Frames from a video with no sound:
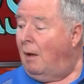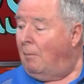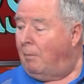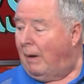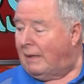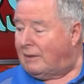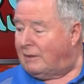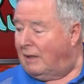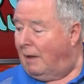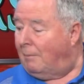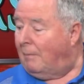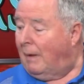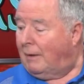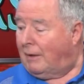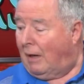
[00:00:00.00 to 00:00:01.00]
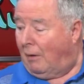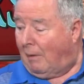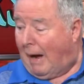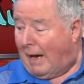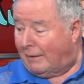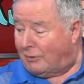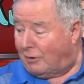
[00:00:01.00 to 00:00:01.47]
But um, you know,
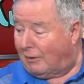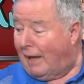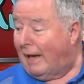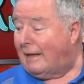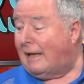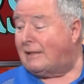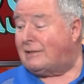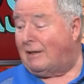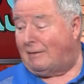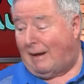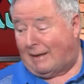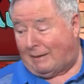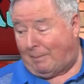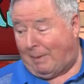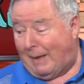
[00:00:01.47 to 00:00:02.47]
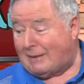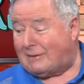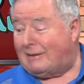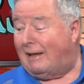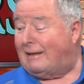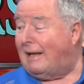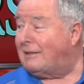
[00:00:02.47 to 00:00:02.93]
on your leg, that's a on the pants
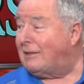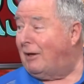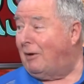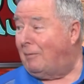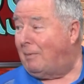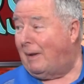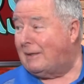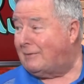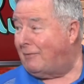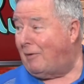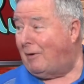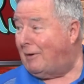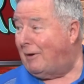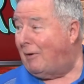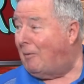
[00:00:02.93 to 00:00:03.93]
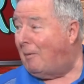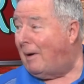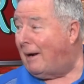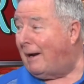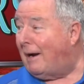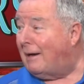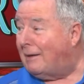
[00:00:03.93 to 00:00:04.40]
leg, that's a good place for it. You don't
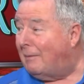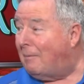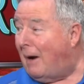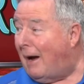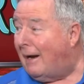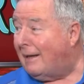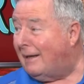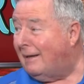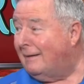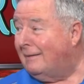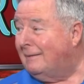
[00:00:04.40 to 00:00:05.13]
want it on your body.